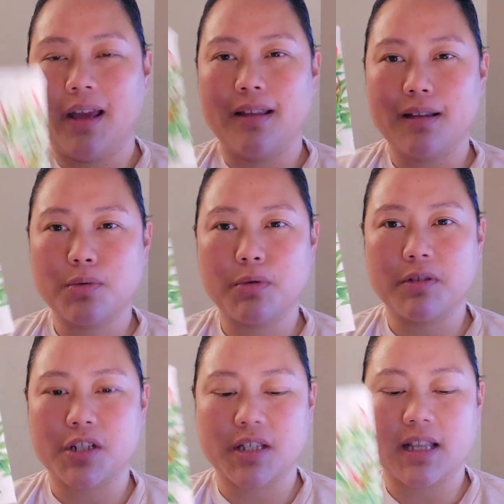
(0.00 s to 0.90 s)
This one
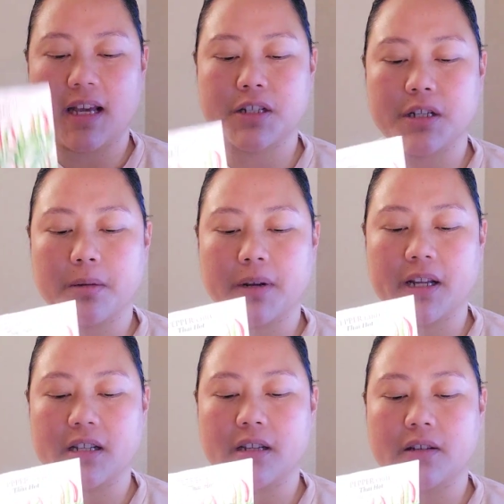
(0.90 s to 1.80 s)
was just last year, but I
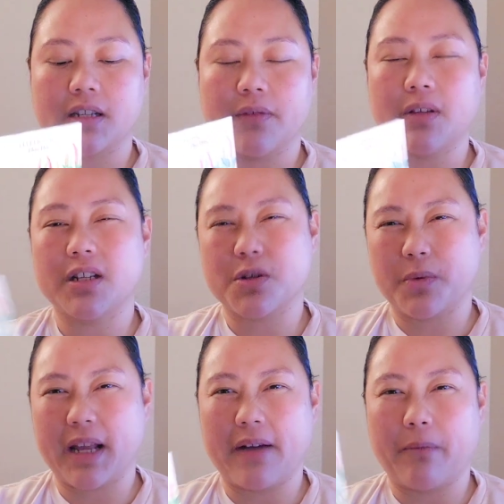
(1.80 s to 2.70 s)
definitely just
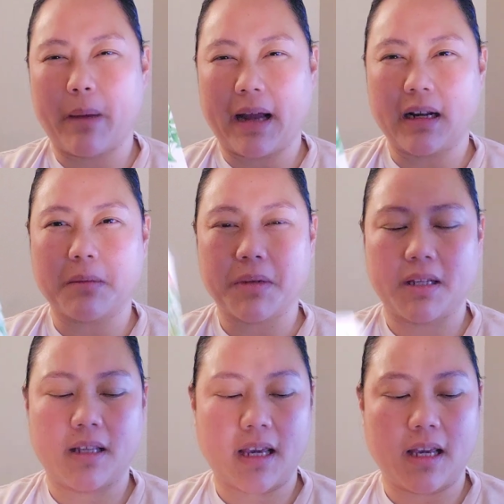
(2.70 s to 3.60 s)
want to have backup
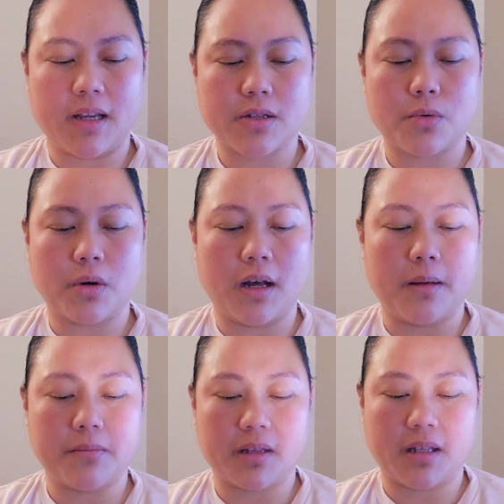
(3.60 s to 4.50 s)
in case
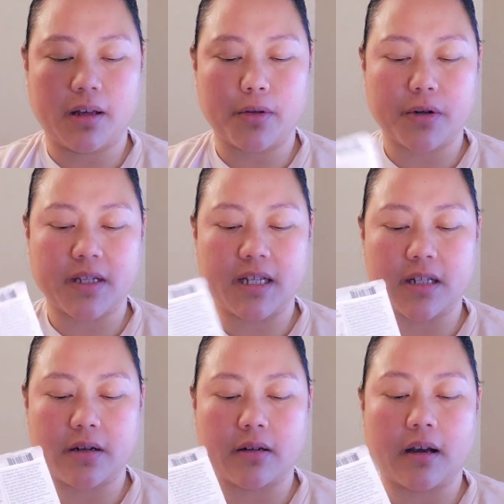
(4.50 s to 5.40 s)
the other seeds
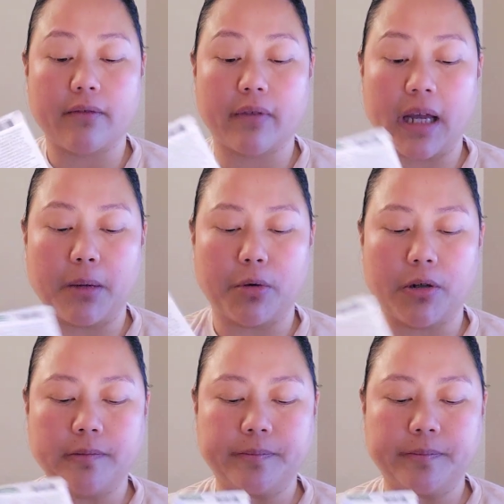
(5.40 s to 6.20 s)
are not viable.